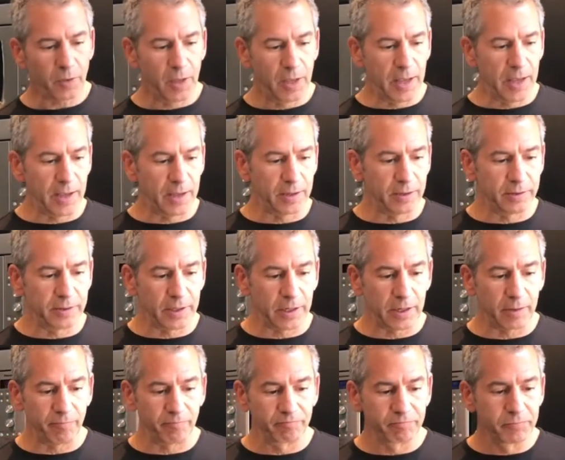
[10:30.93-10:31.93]
And
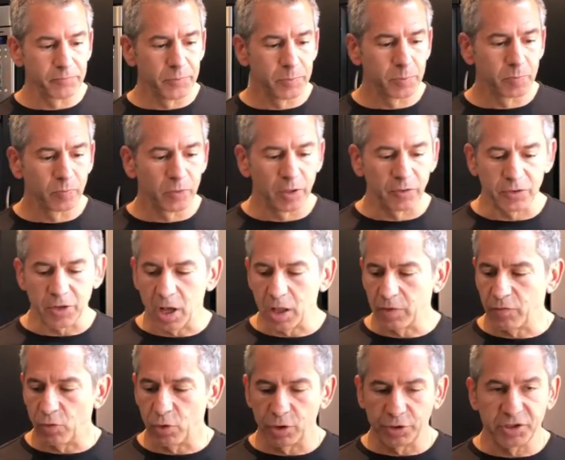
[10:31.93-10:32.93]
the
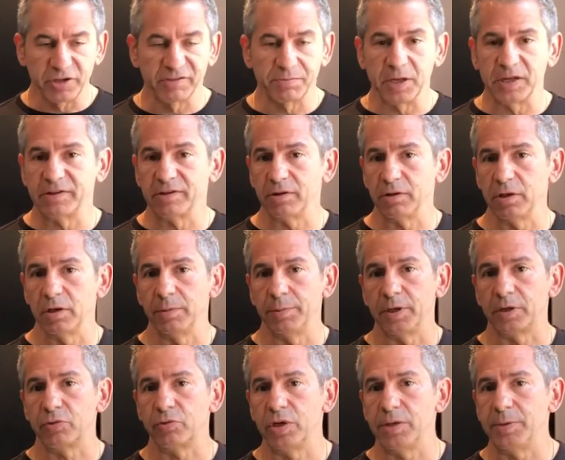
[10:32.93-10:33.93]
olive oil just makes it a little
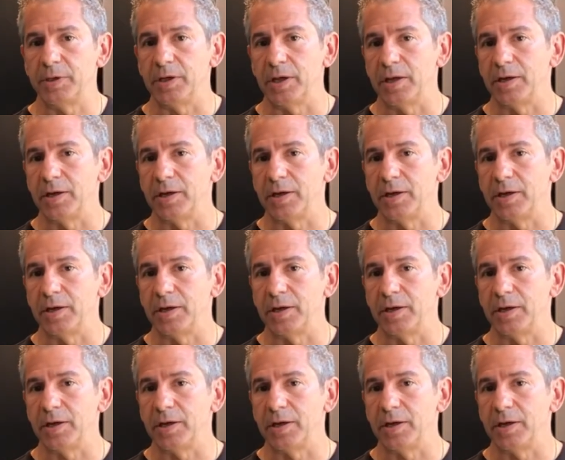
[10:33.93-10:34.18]
bit creamy.